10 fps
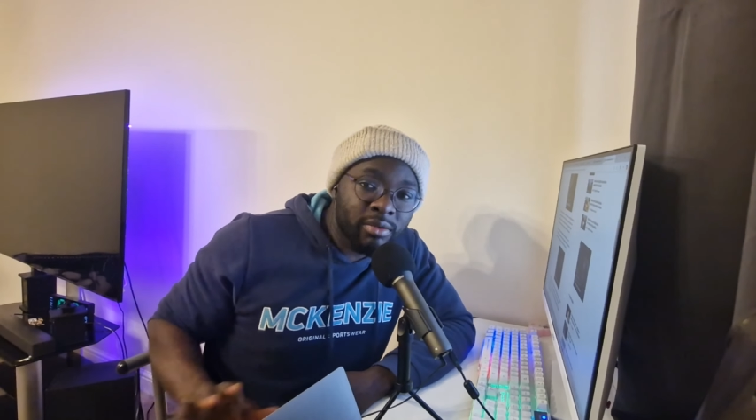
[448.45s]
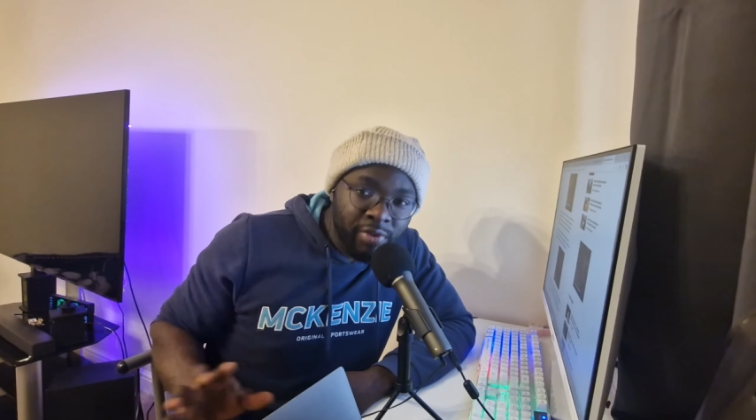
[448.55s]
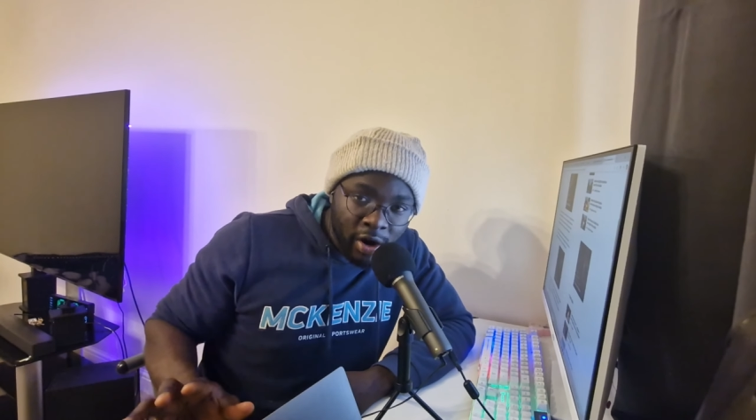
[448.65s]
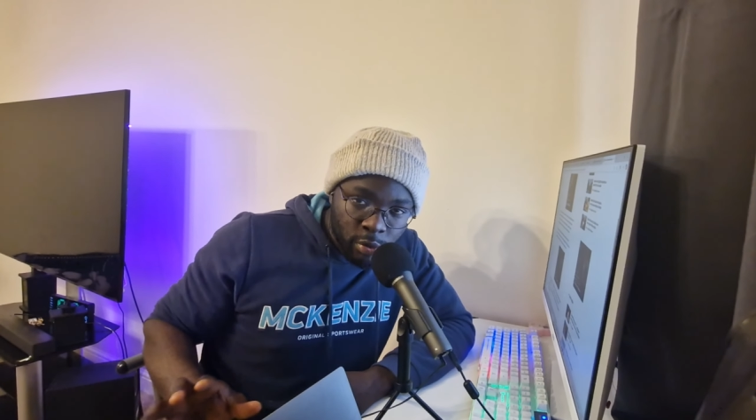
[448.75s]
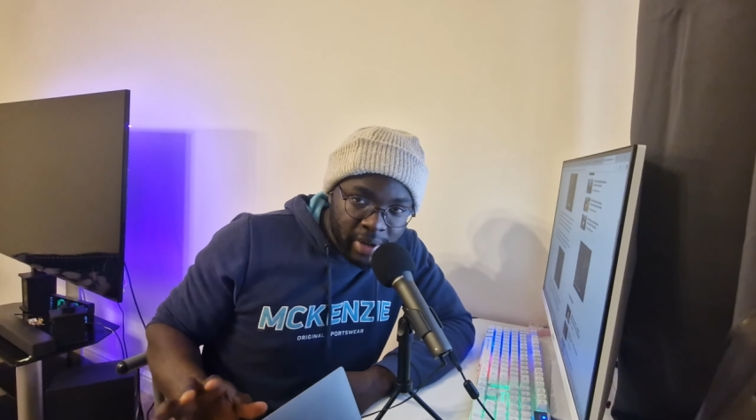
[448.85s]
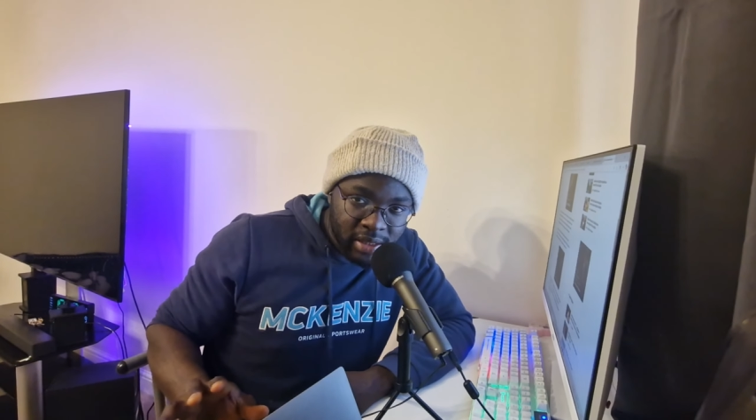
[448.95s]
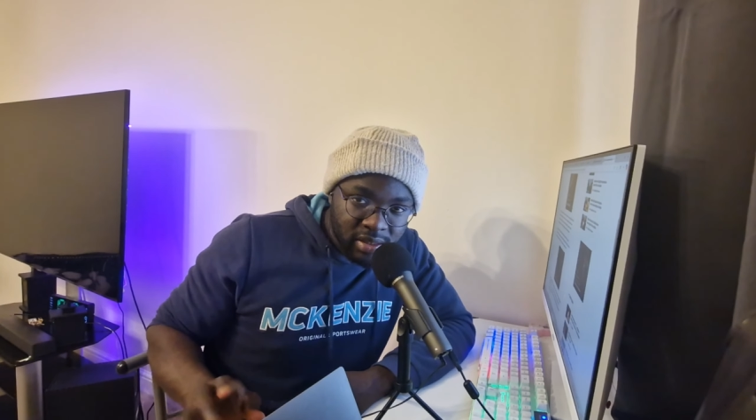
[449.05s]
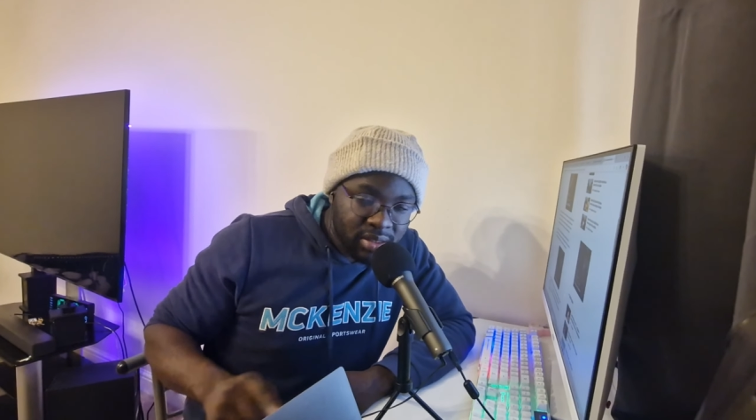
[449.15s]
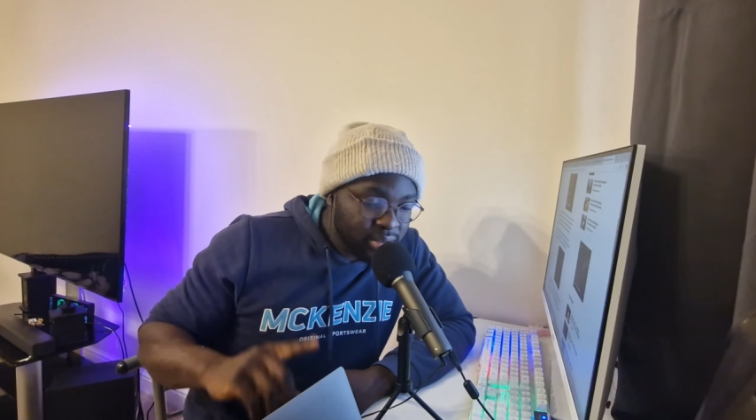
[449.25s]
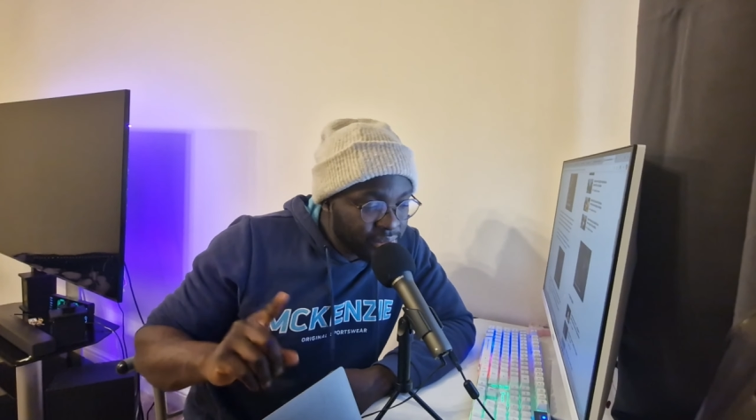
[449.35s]

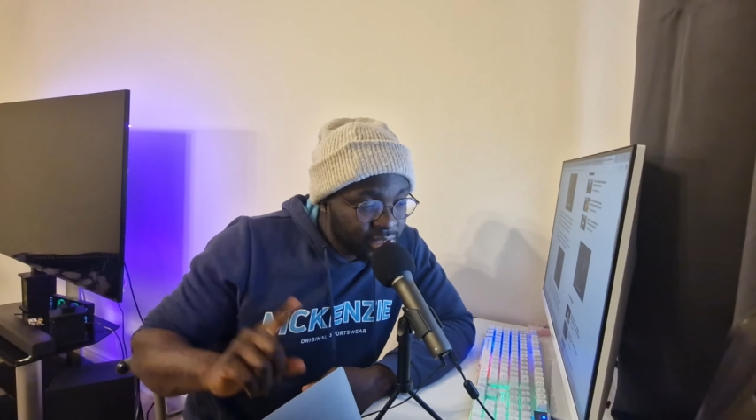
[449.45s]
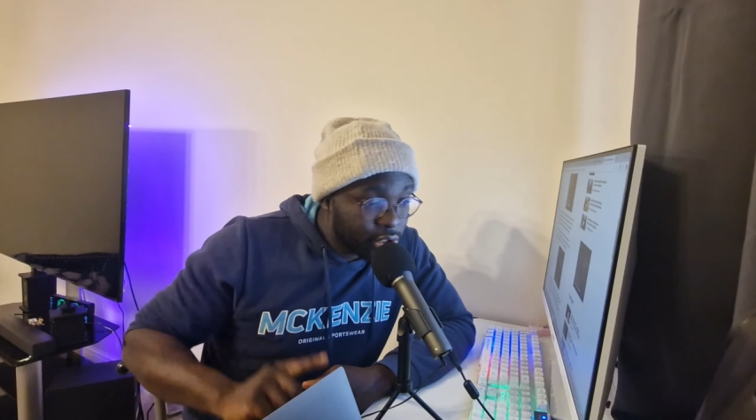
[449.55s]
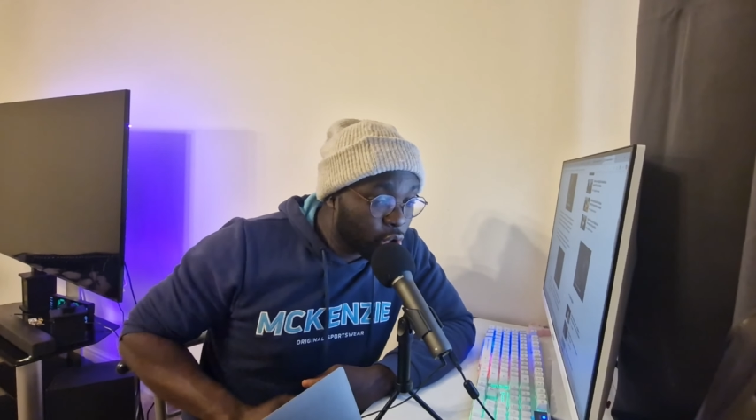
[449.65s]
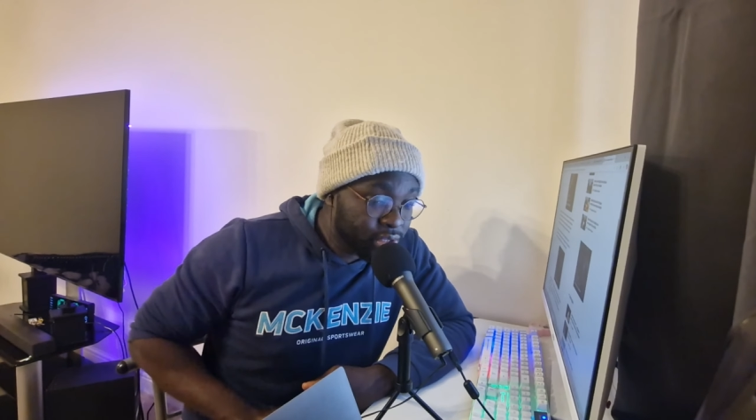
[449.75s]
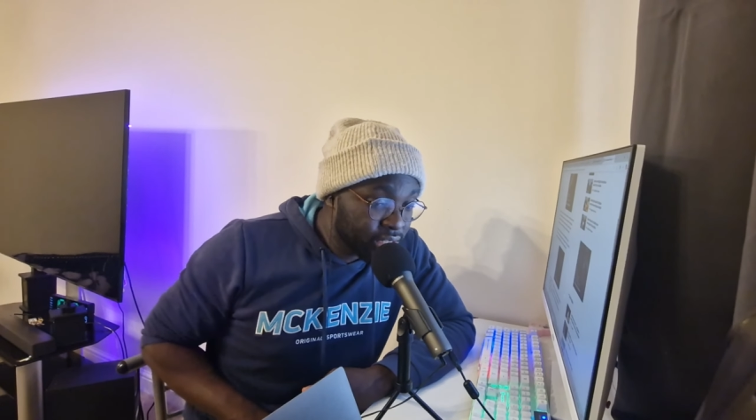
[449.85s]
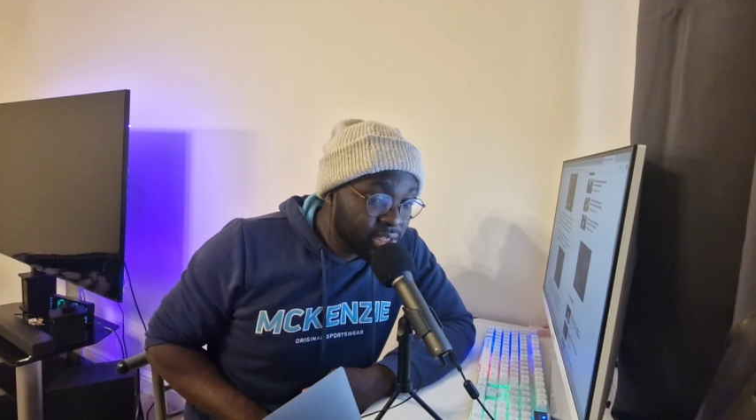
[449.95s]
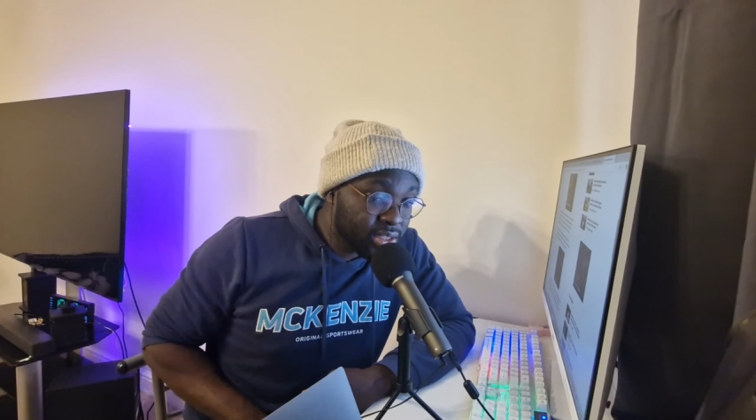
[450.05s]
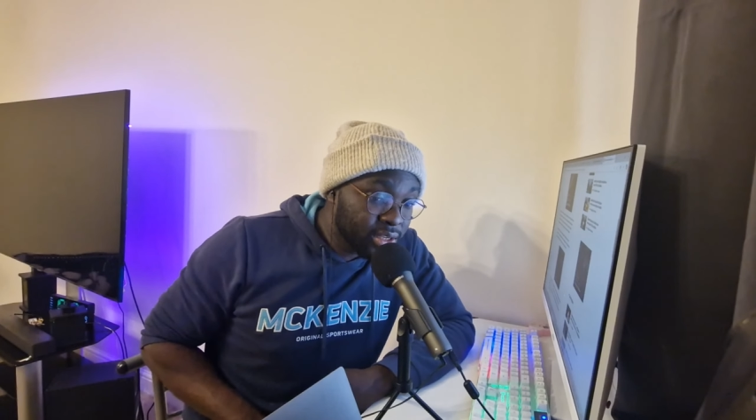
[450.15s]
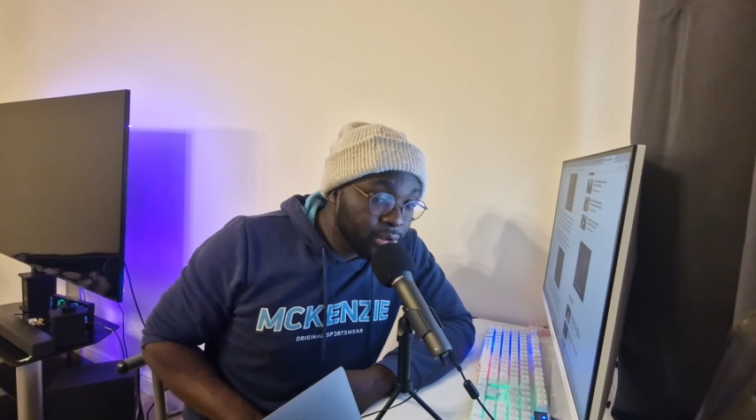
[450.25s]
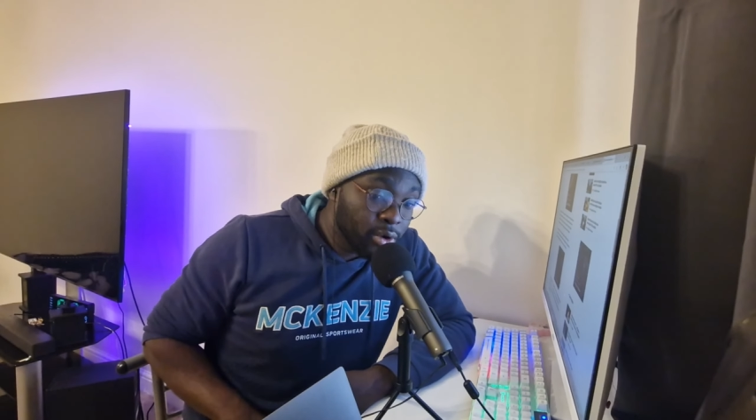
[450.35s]
environment, the
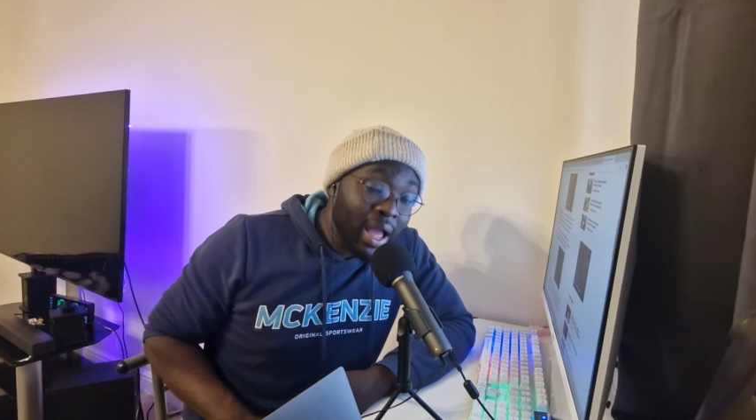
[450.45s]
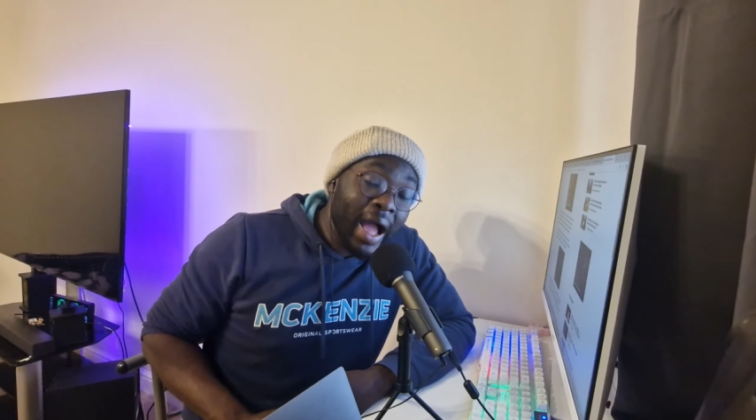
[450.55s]
toxicity,